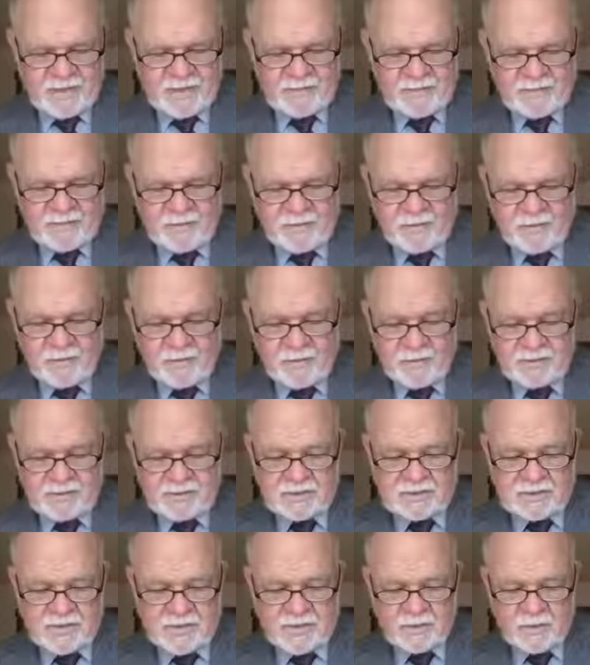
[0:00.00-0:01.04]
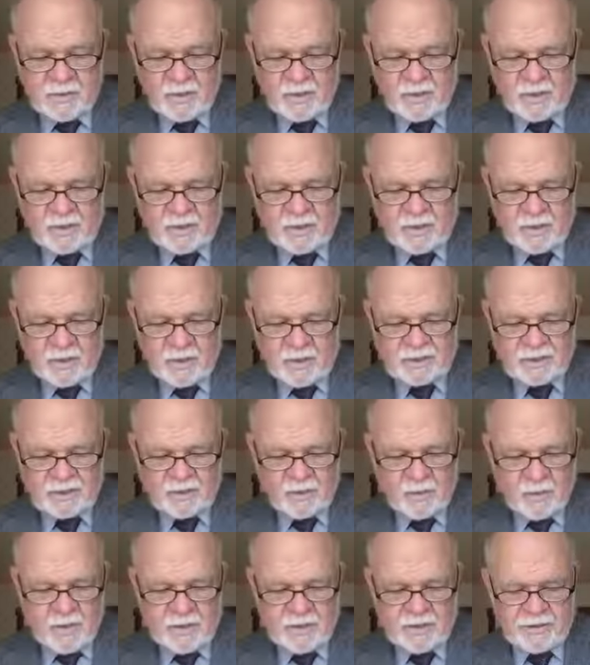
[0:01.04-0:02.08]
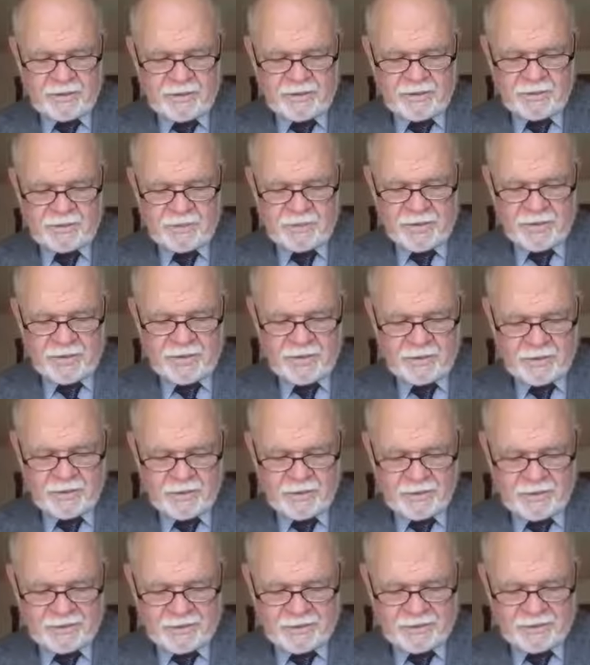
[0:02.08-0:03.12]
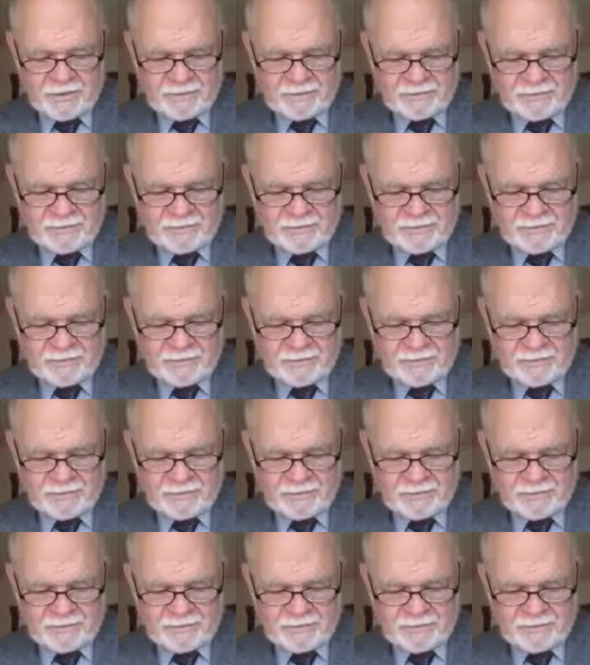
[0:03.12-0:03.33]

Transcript: But no one said, what do you want, or why are you speaking with her?